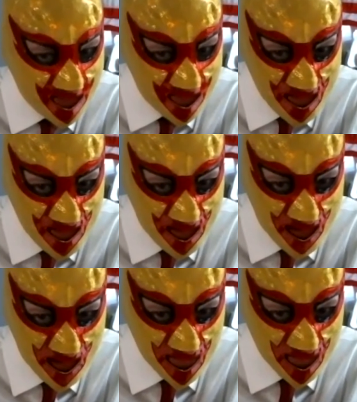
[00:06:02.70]
Ten
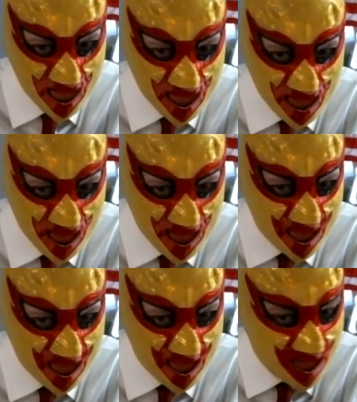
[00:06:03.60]
game.
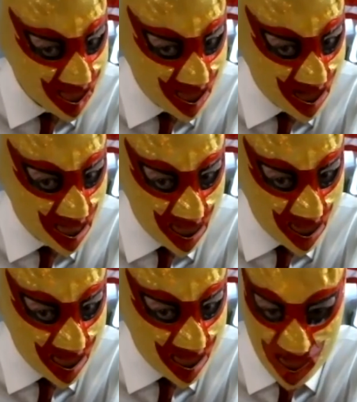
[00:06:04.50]
That's a lot of
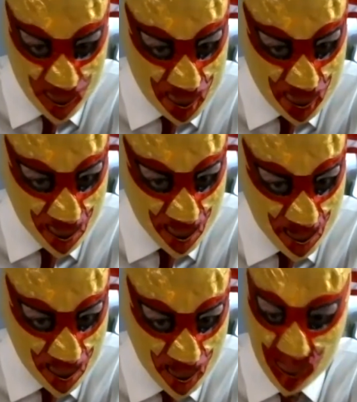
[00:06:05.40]
points. They don't score very
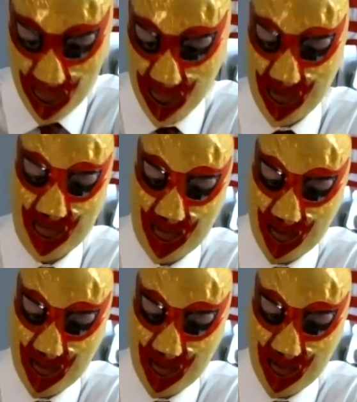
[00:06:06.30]
many points.